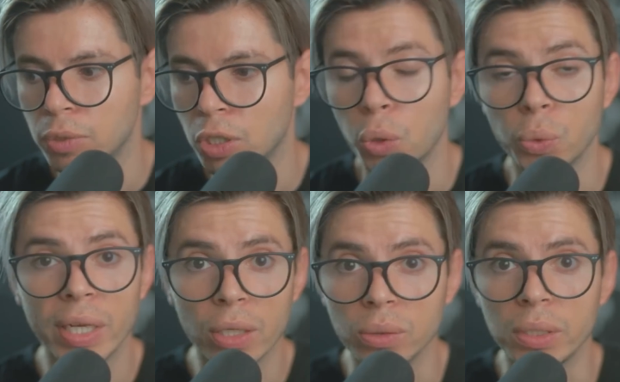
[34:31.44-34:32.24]

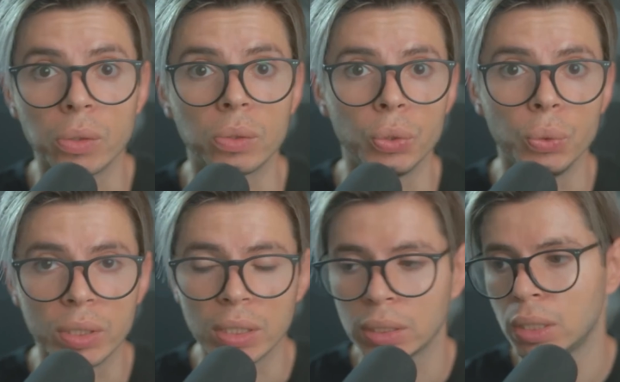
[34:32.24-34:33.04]
Hotel de
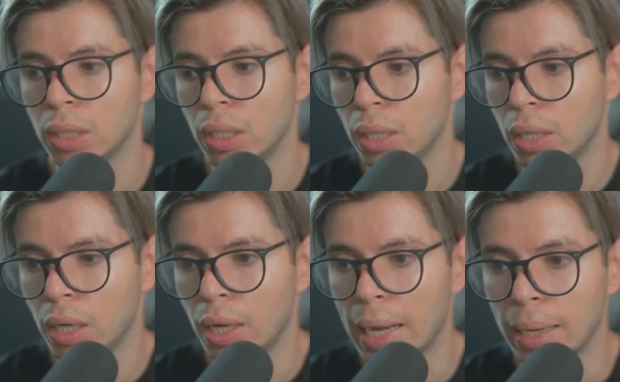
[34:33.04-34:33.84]
Luna.
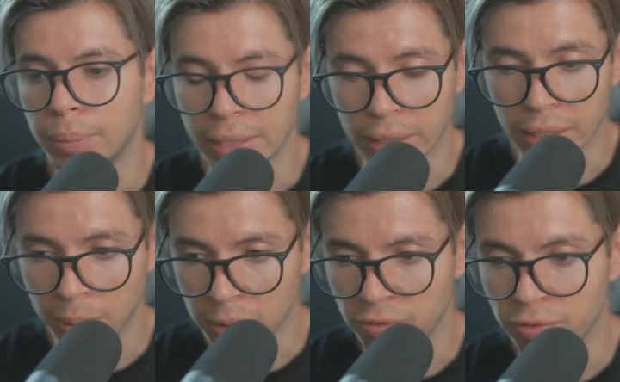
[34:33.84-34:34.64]
By the
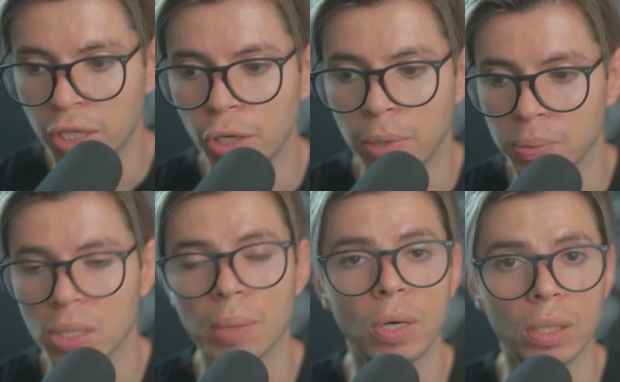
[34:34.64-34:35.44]
time this video pops
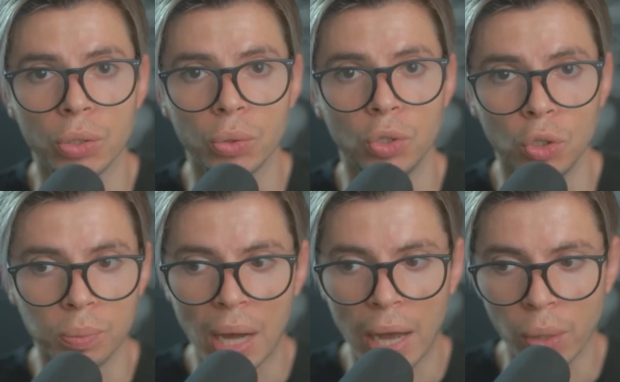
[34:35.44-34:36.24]
up on
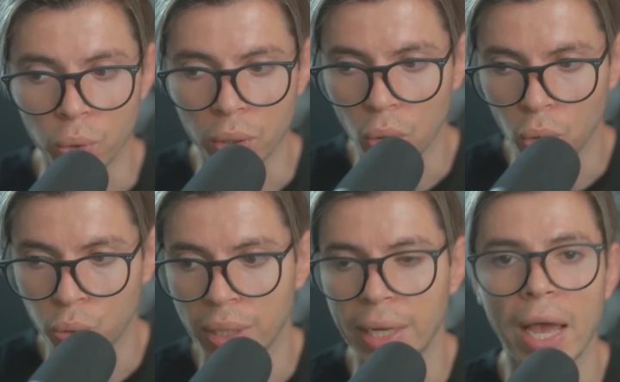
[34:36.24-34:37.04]
YouTube, I would
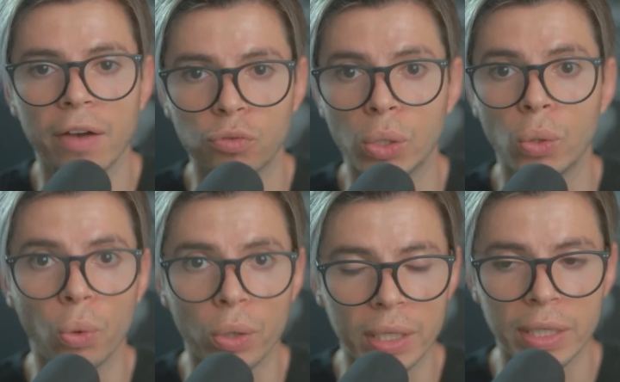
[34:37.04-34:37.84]
already have
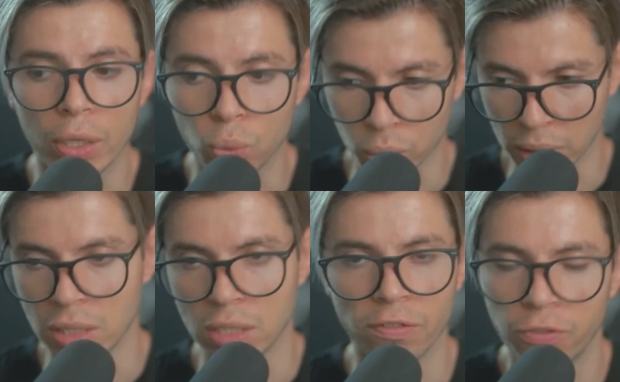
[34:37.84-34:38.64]
recorded and
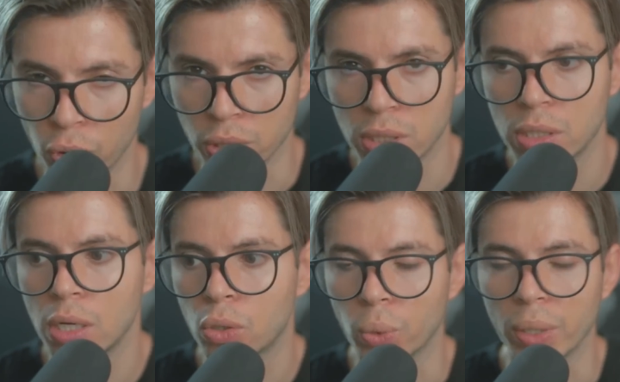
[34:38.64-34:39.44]
released the first
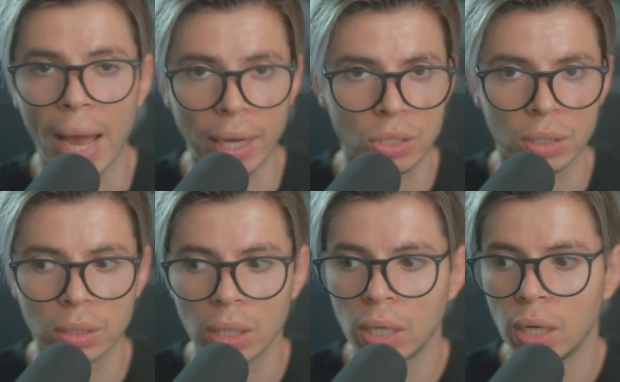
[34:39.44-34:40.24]

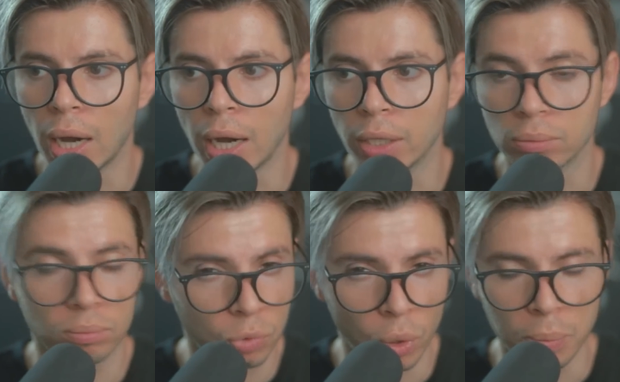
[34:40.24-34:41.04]
reaction
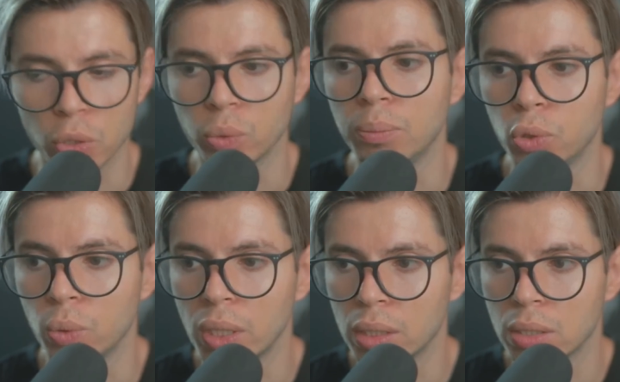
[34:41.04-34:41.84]
to episode number
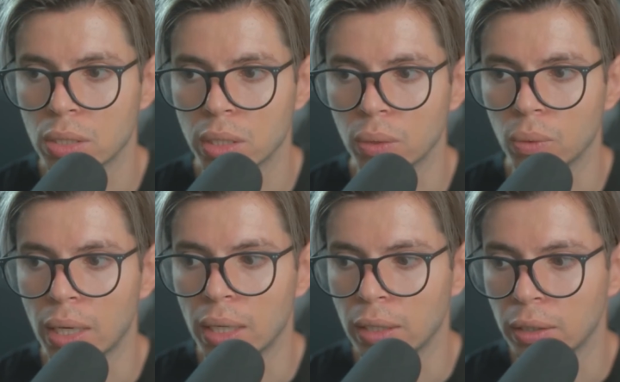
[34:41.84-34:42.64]
one. So,
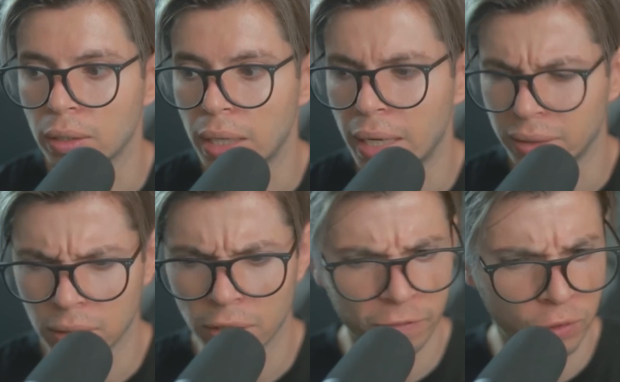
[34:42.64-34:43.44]
and
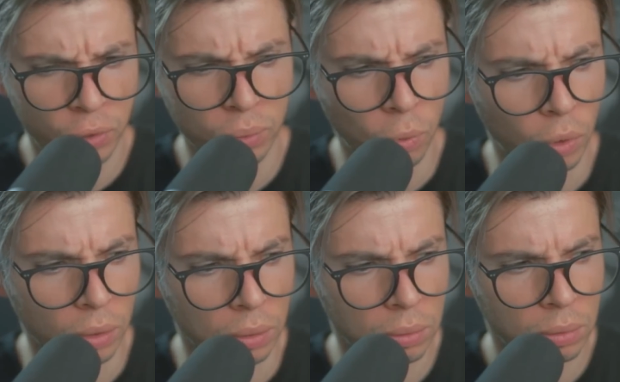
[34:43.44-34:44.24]
a few
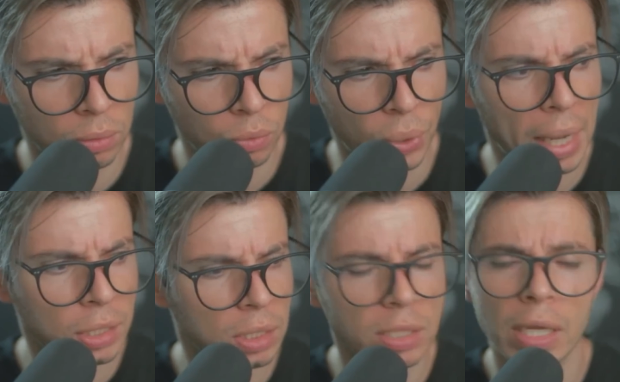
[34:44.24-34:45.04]
more
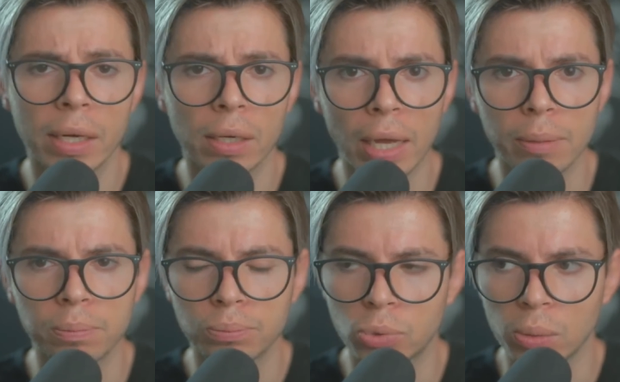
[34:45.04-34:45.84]
reactions that I
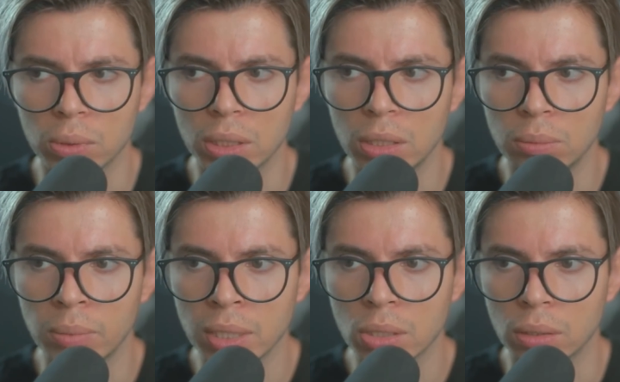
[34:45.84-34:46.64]
probably didn't
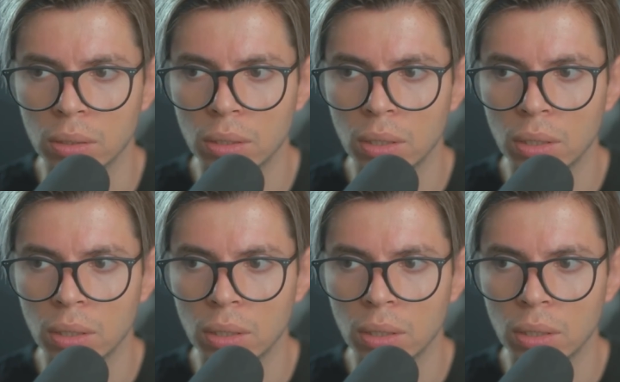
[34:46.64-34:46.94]
mention,